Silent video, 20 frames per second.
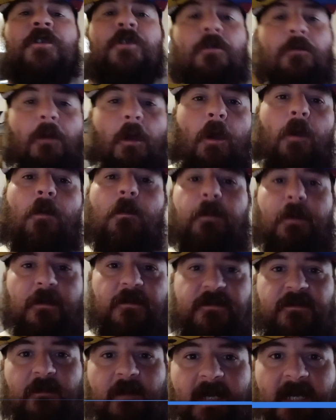your own
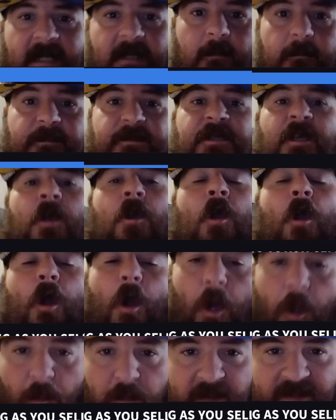personal items.
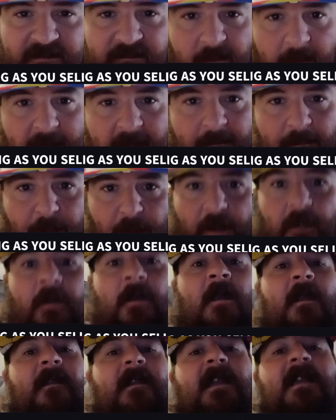Always remember
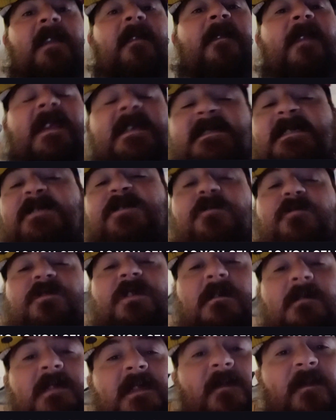that the things that you
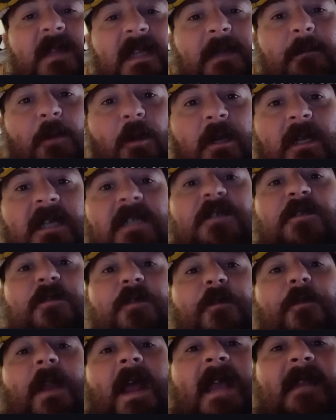sell at the flea market, you
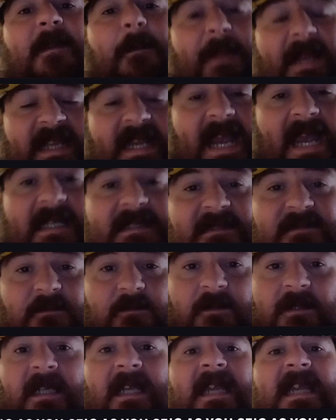do not have to pay taxes
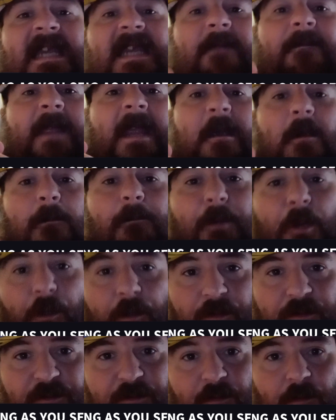on if they are
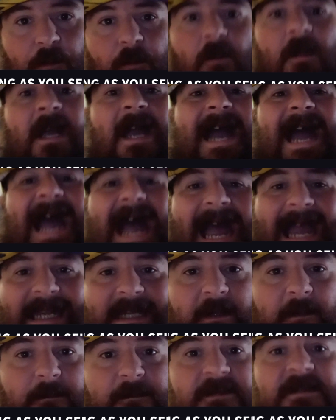personal
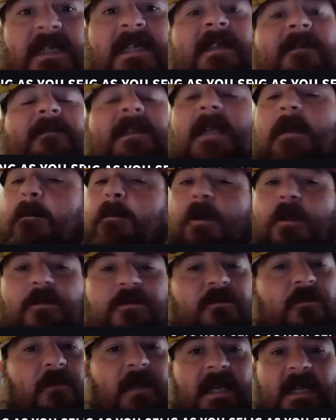items. They are
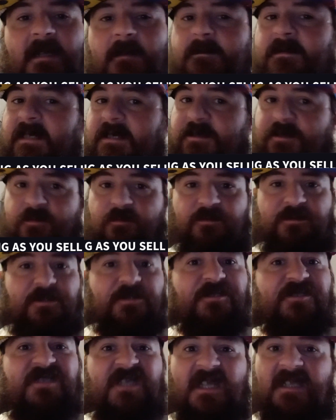personal items that you are
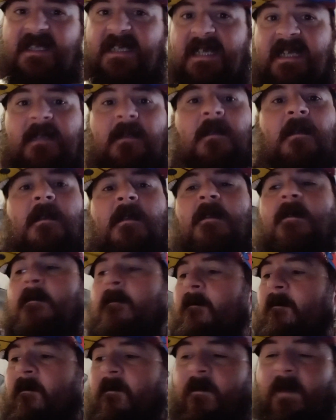just selling
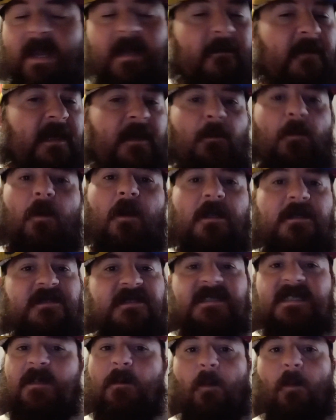very once in a